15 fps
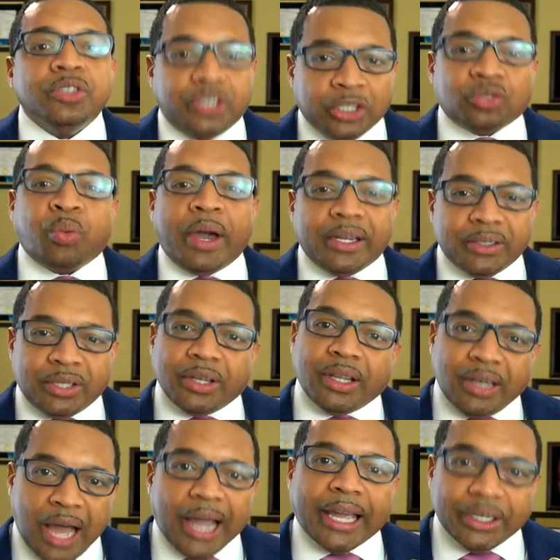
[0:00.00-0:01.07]
just wait until
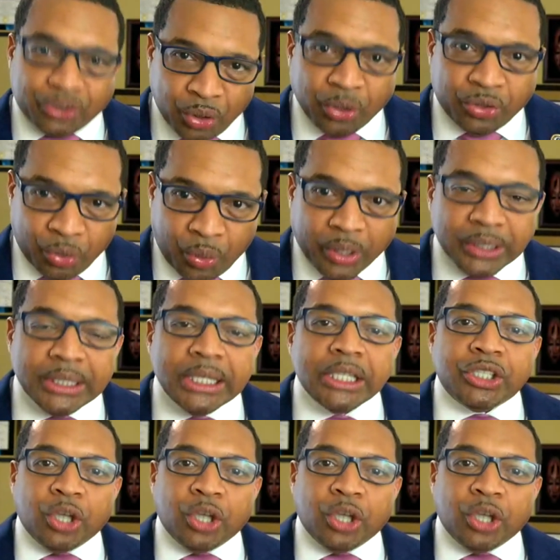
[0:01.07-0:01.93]
they knock at your door.